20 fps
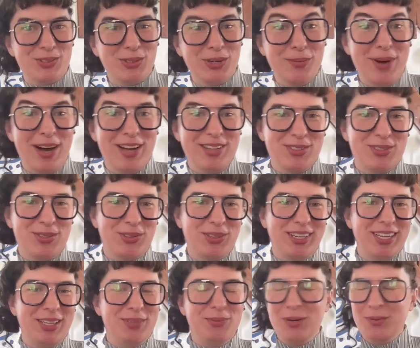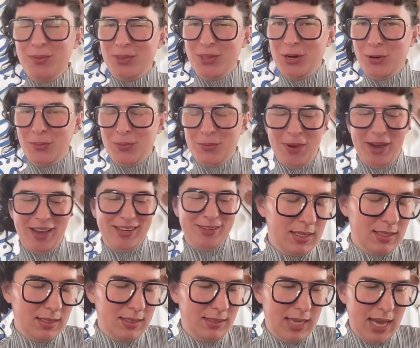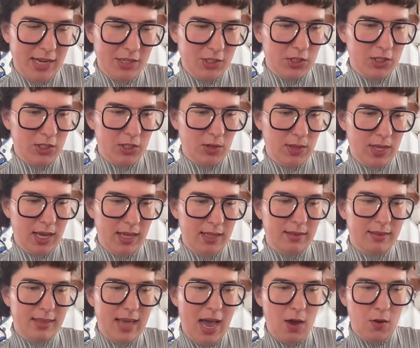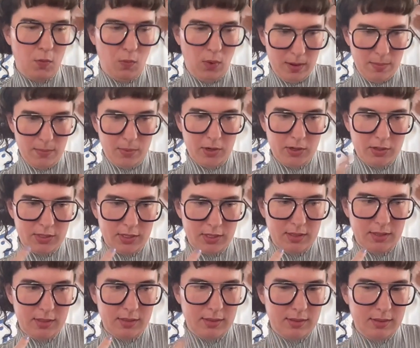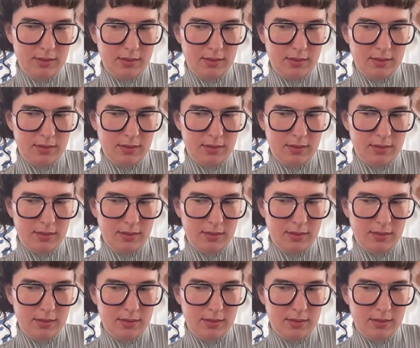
repository, one with an open mind. Yeah, just so that that one person,